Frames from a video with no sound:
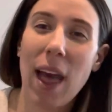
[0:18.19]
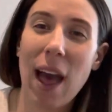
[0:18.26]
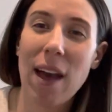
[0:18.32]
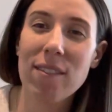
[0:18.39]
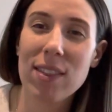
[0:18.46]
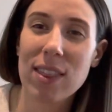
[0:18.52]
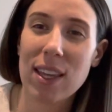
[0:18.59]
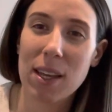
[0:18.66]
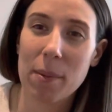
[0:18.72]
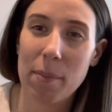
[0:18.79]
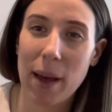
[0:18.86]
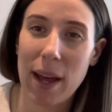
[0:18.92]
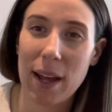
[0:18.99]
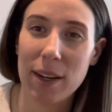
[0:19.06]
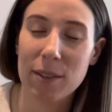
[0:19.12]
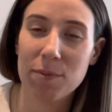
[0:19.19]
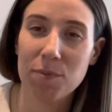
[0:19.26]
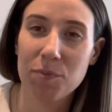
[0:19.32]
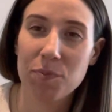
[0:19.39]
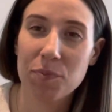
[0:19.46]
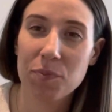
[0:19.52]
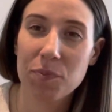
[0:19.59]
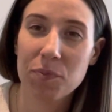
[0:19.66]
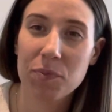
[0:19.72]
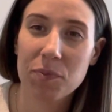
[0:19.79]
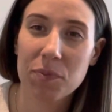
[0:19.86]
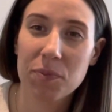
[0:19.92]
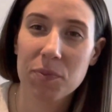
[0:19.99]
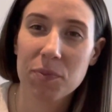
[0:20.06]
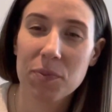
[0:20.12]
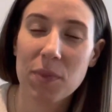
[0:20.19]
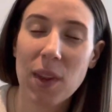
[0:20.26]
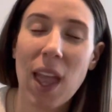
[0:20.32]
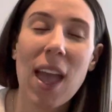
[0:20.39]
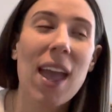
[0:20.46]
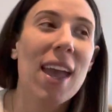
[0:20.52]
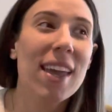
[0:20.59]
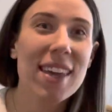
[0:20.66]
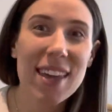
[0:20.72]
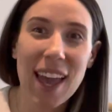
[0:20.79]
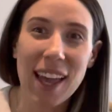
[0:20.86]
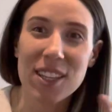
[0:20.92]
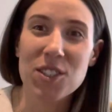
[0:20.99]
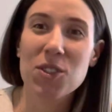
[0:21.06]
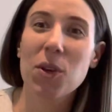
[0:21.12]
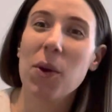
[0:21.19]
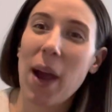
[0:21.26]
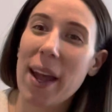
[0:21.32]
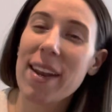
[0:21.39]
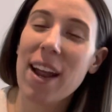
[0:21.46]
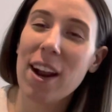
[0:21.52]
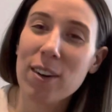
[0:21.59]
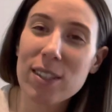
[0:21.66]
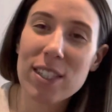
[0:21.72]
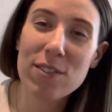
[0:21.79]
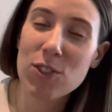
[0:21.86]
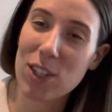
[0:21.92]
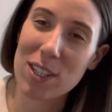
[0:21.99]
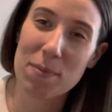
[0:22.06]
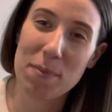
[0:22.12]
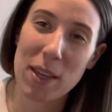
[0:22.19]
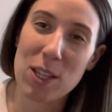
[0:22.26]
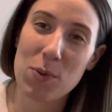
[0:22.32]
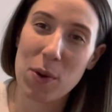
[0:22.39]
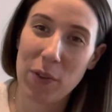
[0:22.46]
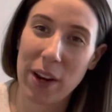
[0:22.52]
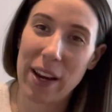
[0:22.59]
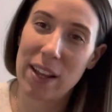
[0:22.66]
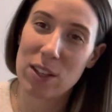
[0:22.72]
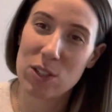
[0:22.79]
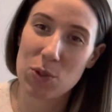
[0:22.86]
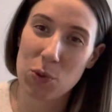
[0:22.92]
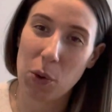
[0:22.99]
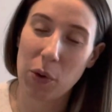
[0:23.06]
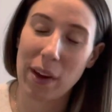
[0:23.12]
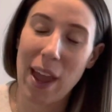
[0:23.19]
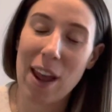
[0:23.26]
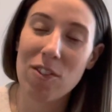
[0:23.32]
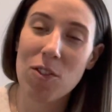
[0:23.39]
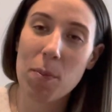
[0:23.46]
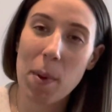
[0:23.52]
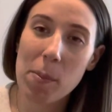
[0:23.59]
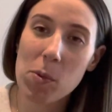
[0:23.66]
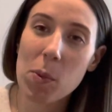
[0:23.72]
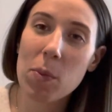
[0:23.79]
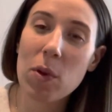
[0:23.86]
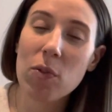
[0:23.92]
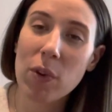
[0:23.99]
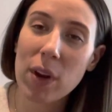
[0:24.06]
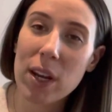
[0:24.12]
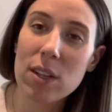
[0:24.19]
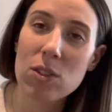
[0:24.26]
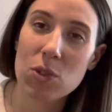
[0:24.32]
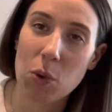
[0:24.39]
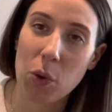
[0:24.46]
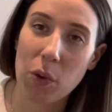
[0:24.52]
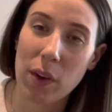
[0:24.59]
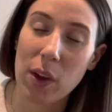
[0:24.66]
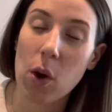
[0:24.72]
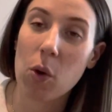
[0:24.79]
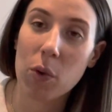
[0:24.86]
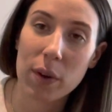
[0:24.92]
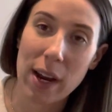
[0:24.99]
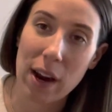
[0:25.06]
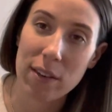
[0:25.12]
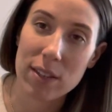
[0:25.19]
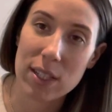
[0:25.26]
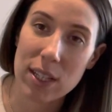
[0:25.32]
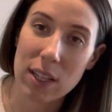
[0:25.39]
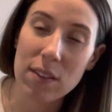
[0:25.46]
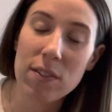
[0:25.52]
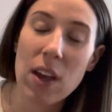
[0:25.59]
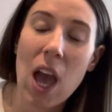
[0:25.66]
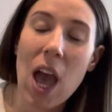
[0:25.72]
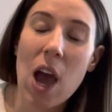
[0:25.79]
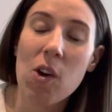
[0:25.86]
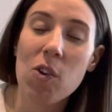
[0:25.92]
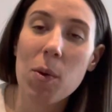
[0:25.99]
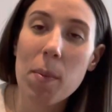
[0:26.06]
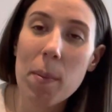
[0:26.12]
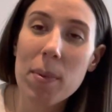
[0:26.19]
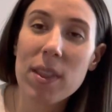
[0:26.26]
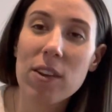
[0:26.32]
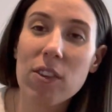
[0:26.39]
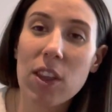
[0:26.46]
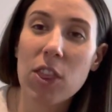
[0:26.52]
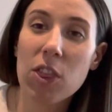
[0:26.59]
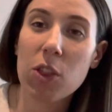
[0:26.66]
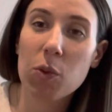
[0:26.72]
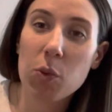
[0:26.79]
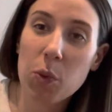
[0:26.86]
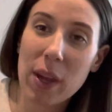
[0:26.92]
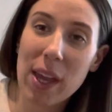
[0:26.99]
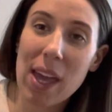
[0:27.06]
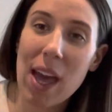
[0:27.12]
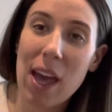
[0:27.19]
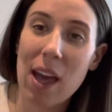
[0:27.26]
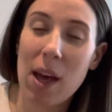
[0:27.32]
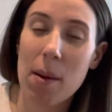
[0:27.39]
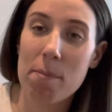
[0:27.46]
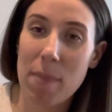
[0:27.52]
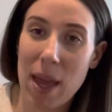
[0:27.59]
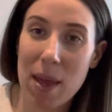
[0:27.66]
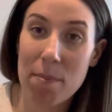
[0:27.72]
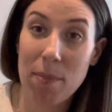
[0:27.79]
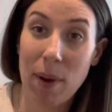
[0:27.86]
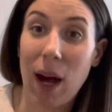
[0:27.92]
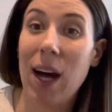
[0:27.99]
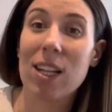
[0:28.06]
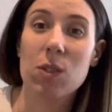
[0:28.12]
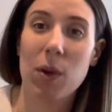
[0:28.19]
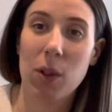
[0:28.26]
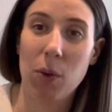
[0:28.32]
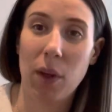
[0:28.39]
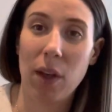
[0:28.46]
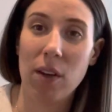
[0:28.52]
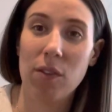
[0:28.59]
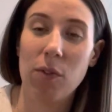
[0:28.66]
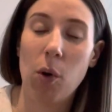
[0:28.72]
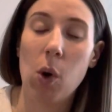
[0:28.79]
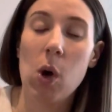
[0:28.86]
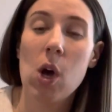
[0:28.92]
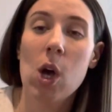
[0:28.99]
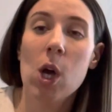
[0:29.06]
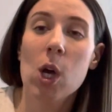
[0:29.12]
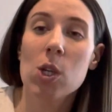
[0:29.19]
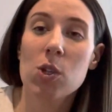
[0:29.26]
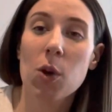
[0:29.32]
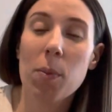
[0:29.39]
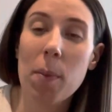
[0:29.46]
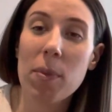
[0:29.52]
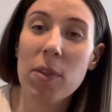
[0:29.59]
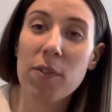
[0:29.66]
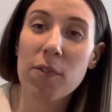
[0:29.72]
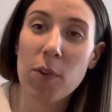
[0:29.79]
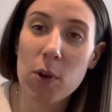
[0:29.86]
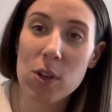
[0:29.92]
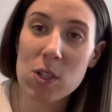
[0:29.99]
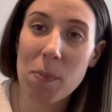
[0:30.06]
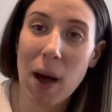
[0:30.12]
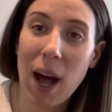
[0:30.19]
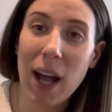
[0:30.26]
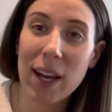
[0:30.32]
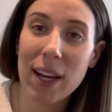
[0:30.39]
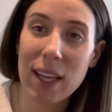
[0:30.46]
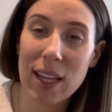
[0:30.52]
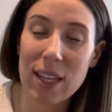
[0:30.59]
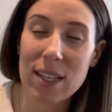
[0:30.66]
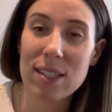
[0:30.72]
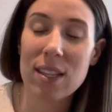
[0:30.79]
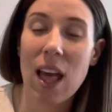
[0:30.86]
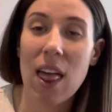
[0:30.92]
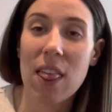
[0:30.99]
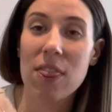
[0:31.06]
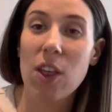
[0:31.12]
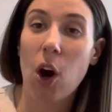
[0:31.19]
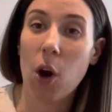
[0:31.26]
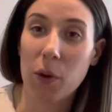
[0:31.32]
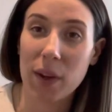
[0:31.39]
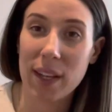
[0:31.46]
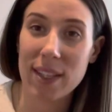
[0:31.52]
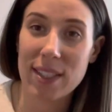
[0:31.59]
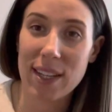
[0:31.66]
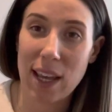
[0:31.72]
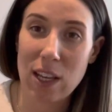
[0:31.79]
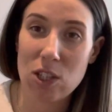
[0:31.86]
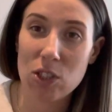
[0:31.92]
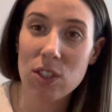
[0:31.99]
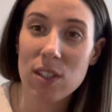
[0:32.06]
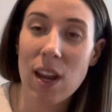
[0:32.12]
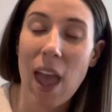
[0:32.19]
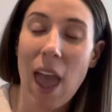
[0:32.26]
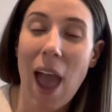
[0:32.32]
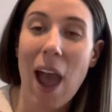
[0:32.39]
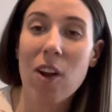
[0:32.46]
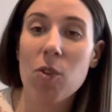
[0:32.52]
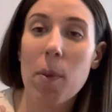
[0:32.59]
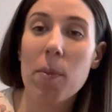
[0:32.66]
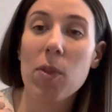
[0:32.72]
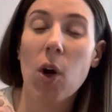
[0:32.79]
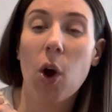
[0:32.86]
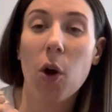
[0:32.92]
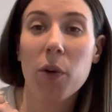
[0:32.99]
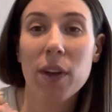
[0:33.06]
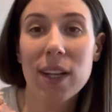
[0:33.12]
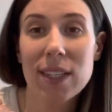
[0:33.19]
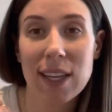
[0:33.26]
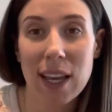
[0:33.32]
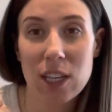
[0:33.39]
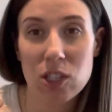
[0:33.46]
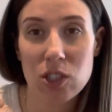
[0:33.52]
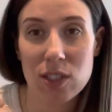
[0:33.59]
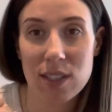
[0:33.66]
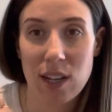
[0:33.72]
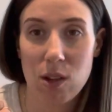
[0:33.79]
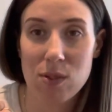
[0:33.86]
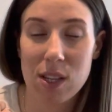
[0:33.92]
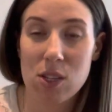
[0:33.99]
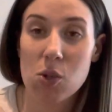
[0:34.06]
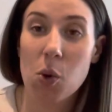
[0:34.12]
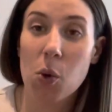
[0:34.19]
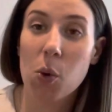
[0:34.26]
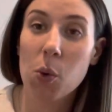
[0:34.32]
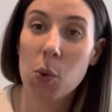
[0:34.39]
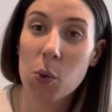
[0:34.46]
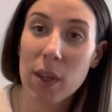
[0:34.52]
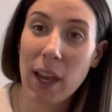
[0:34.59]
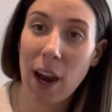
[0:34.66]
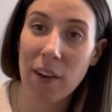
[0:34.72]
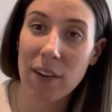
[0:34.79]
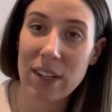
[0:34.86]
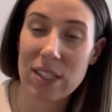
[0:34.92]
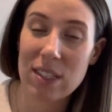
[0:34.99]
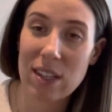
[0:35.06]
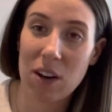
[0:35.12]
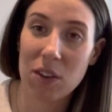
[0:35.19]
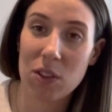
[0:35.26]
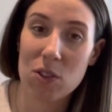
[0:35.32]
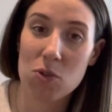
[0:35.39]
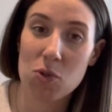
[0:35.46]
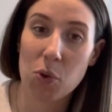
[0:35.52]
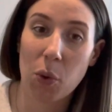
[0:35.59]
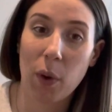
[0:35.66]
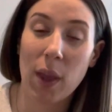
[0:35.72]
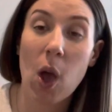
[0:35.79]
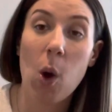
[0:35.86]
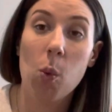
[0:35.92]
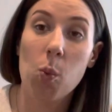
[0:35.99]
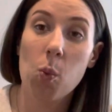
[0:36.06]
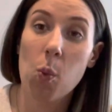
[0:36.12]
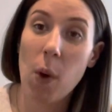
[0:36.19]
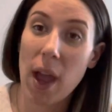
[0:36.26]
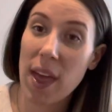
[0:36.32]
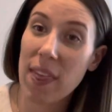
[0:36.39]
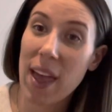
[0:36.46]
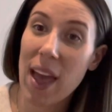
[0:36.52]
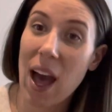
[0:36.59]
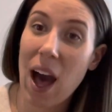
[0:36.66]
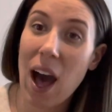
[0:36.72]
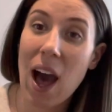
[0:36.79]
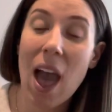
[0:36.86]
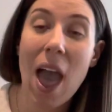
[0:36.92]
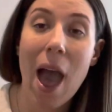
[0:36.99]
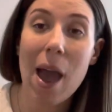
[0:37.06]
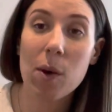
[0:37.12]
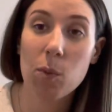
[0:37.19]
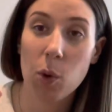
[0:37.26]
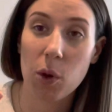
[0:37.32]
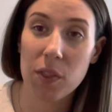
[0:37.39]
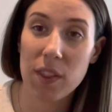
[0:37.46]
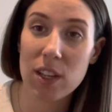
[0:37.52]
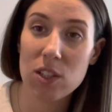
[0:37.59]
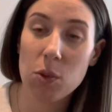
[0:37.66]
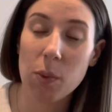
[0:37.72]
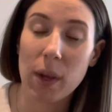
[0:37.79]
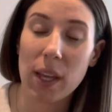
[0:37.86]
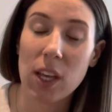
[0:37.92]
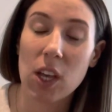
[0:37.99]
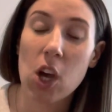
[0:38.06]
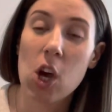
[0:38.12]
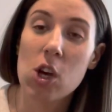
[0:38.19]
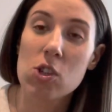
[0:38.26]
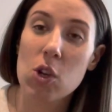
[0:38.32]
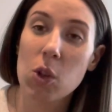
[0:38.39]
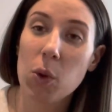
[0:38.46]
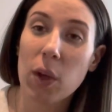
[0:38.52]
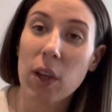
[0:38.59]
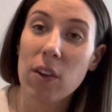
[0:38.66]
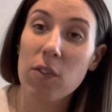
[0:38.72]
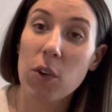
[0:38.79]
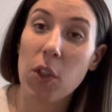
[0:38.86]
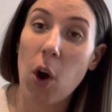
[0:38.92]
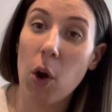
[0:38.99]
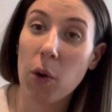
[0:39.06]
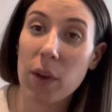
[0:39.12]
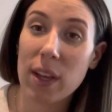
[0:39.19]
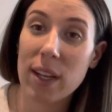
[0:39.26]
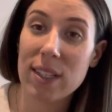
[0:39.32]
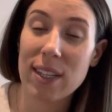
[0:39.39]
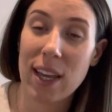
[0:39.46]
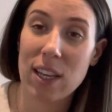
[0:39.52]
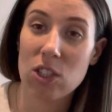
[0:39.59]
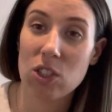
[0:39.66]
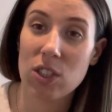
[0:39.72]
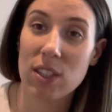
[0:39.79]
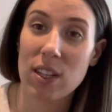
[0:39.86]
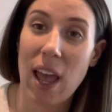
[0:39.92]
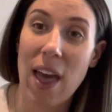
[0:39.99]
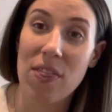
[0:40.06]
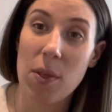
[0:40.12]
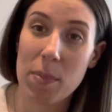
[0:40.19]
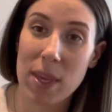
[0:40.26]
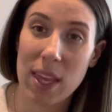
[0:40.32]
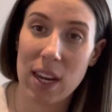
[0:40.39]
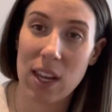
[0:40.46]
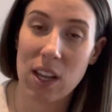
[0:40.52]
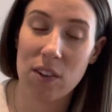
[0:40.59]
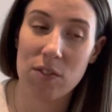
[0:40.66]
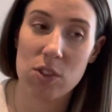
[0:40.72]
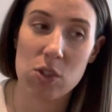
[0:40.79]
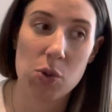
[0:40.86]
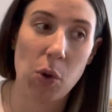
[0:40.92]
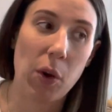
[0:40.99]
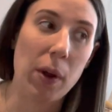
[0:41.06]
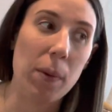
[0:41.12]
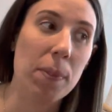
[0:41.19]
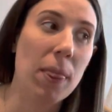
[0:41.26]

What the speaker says: Have a think about it. Yes, so a narrative just means we're reading a story. And remember, when we read a story or a narrative, remember there are three main parts we're looking for. So remember, the first part is the orientation. And remember, the orientation tells us who the characters are in the story, where they are, and what they're doing. So looking for the orientation at the beginning of the story.